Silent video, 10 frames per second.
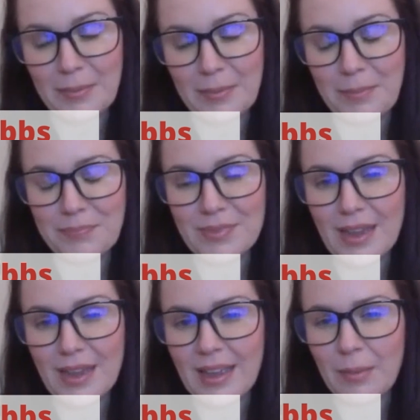
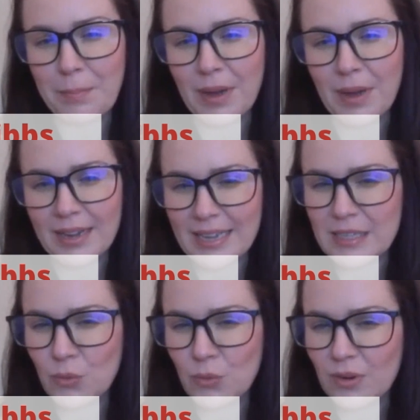But I
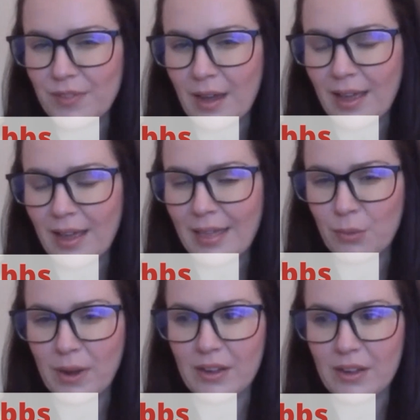guess in all of
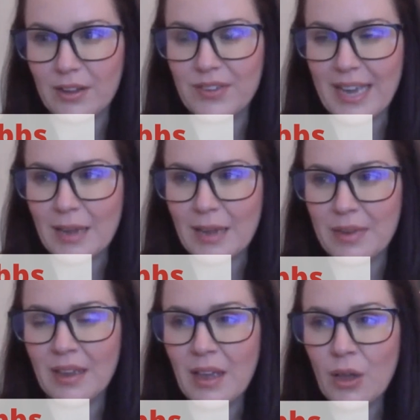that, the way I
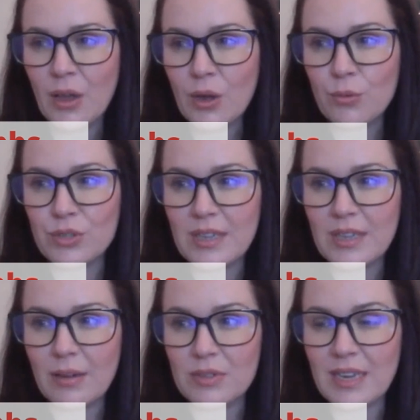overcame it
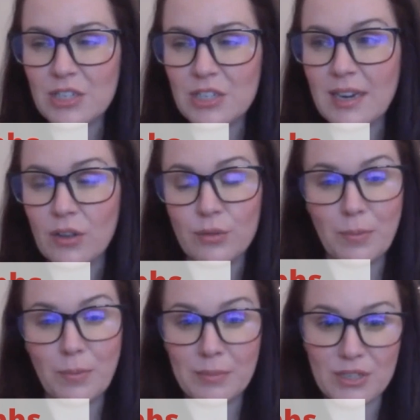was actually, I
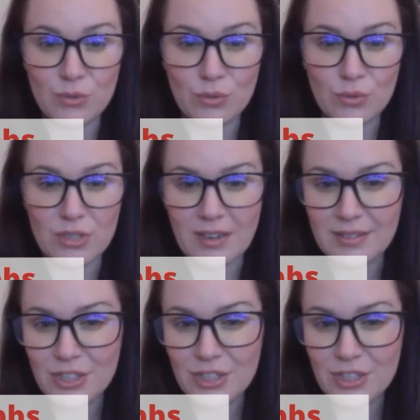thought about my daughter.